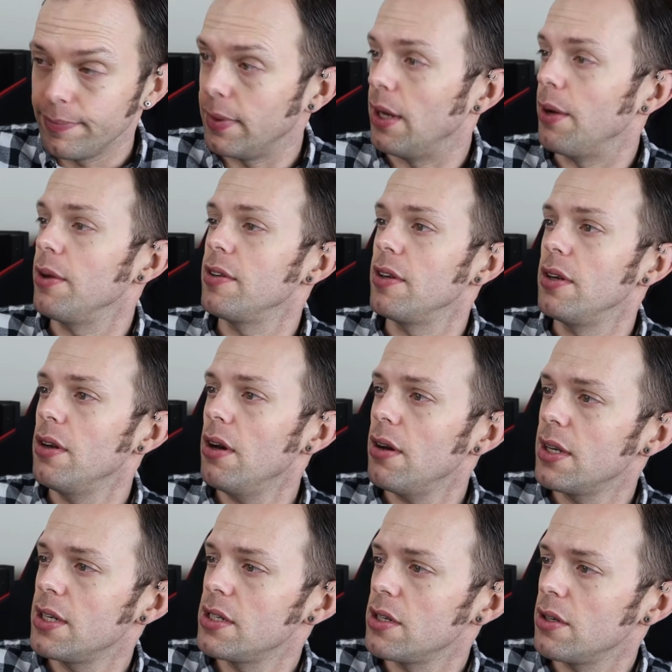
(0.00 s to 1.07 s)
You know, it's a
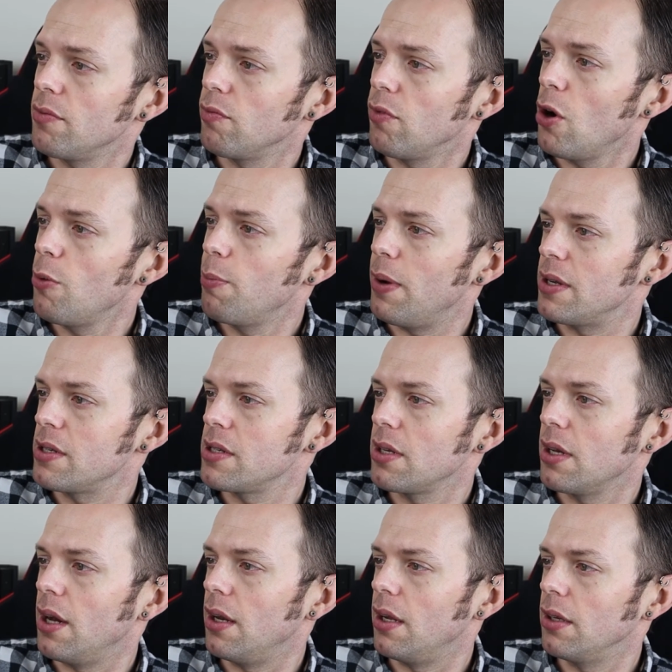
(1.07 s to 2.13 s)
nice, robust
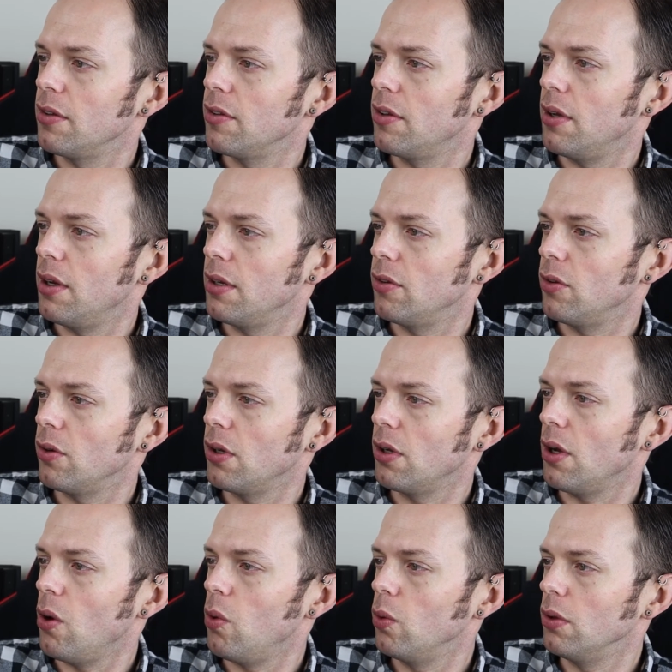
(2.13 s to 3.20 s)
colour, slight sort of
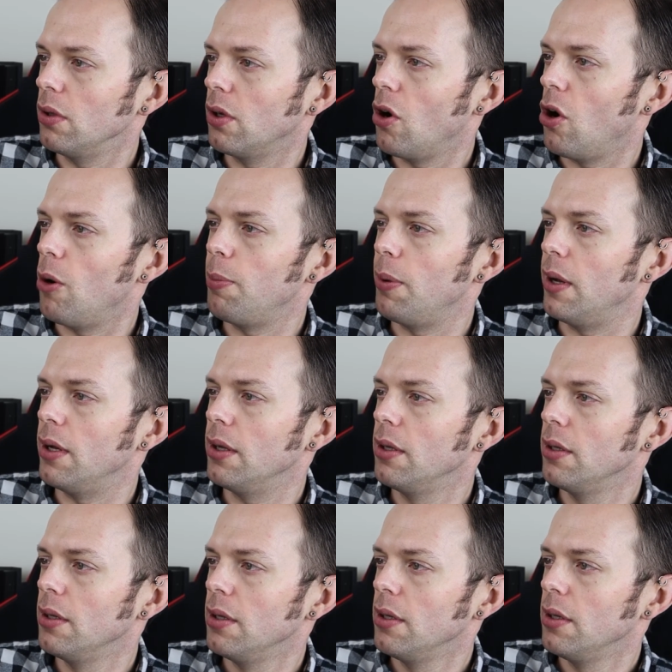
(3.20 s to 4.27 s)
golden copper,
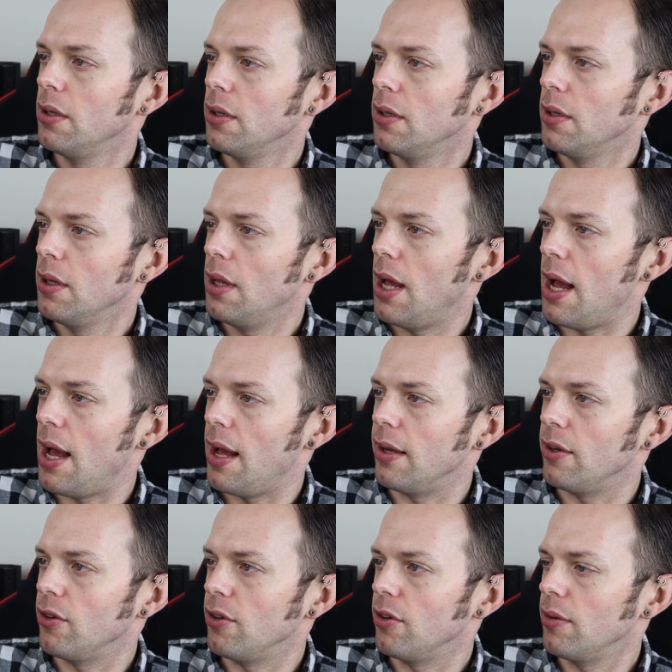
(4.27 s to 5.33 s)

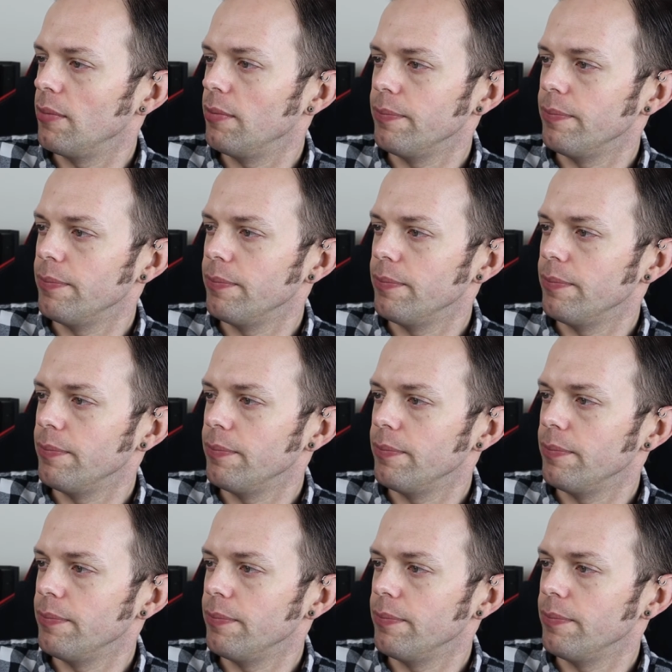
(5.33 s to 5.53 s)
and